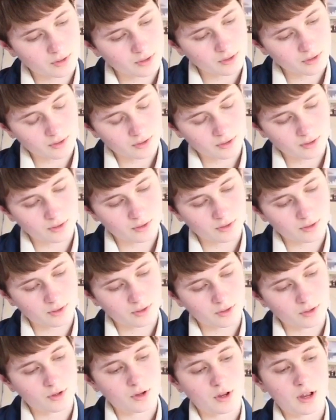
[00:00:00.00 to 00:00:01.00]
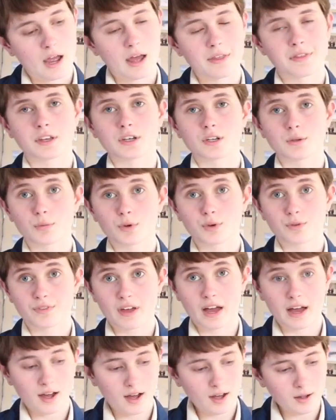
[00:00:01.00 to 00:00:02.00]
And then you move
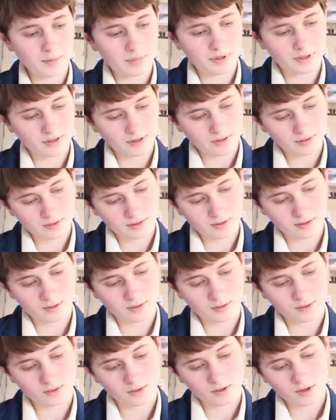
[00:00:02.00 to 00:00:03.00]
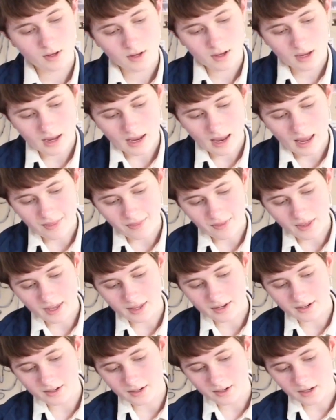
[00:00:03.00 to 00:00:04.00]
that up, and
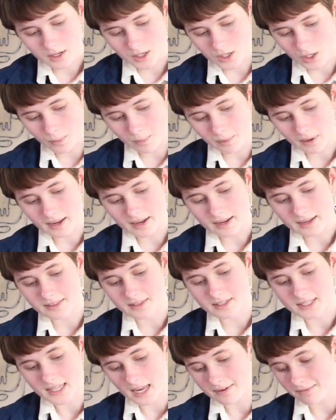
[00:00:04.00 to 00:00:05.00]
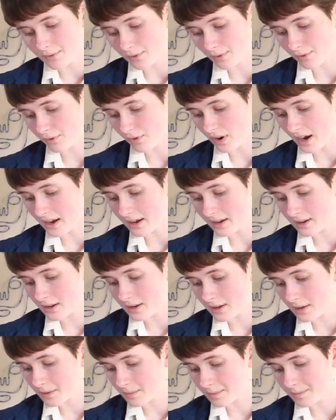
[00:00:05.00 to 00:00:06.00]
then you play the 7th fret,
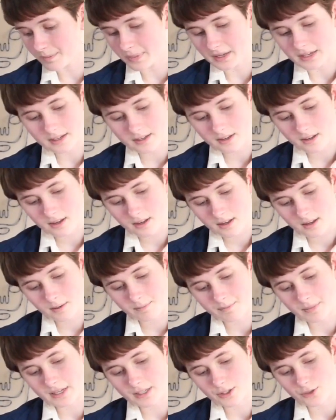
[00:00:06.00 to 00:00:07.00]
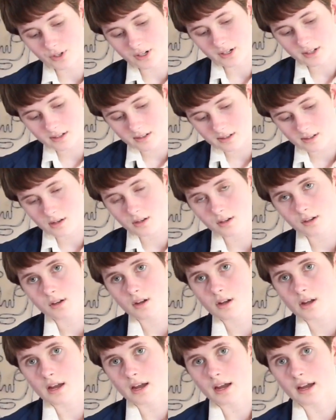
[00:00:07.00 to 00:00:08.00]
B string,
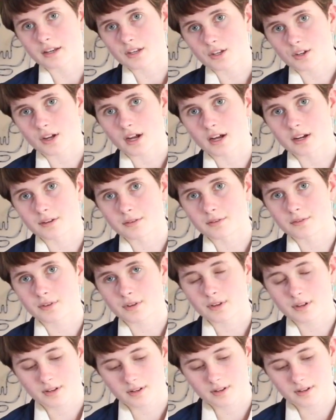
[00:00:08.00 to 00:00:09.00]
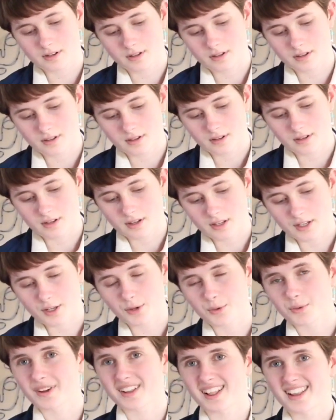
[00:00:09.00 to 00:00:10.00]
and
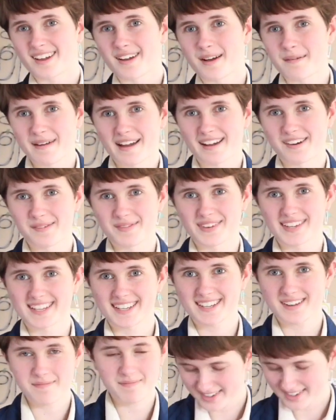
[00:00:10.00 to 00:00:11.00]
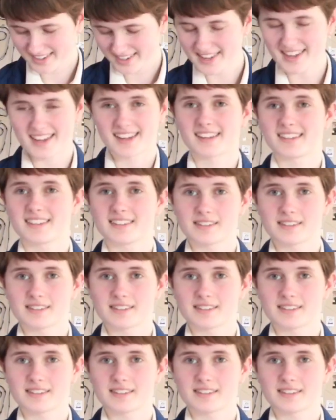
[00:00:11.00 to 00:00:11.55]
you wiggle it out of it. Yeah.